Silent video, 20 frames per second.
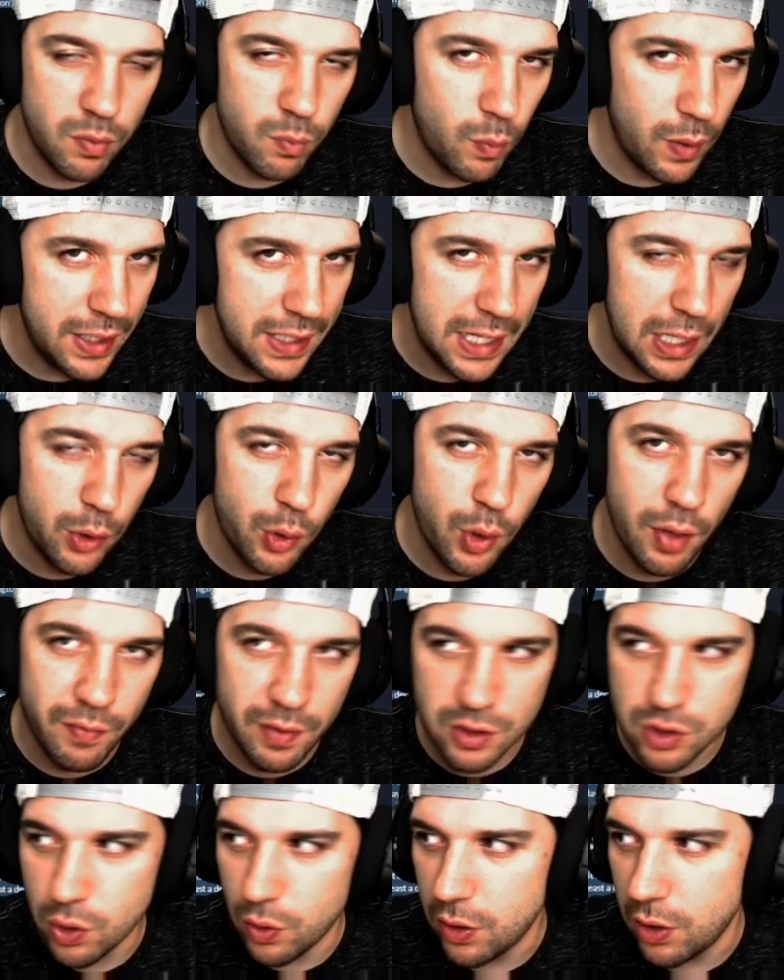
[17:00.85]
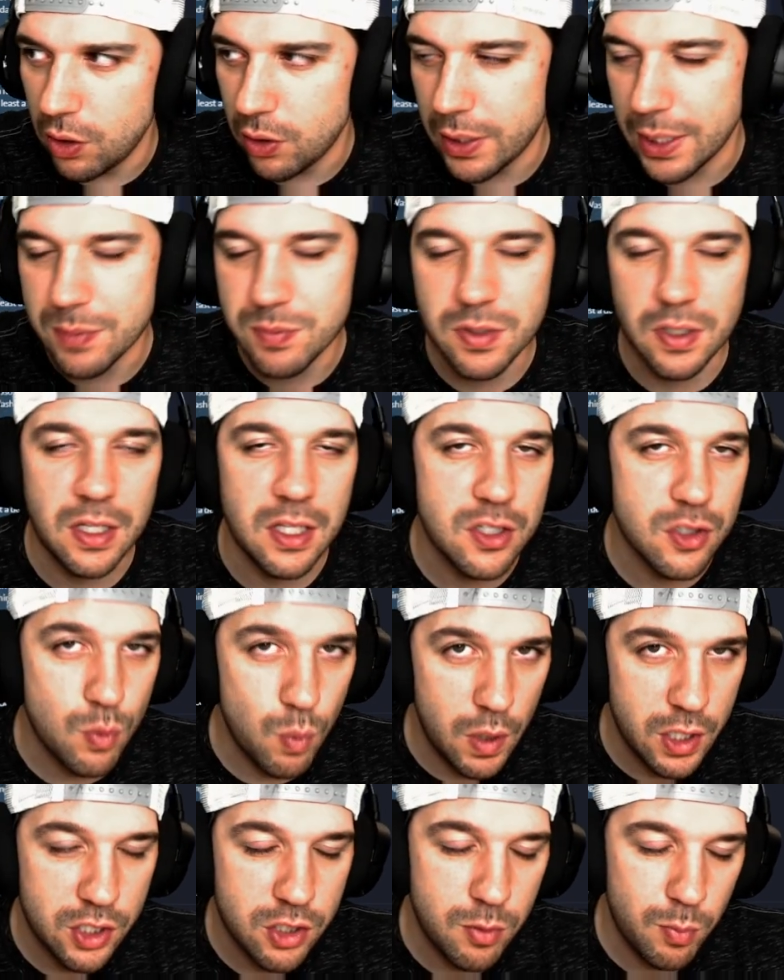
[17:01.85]
Right now, you have Antonio Gibson. He's
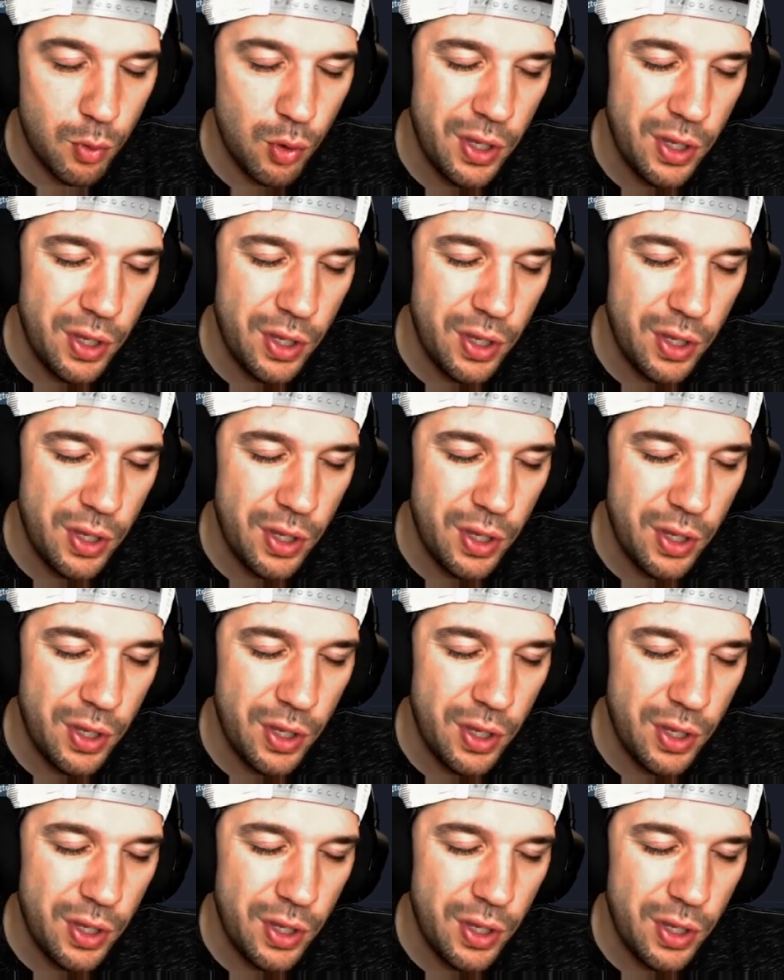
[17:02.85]
questionable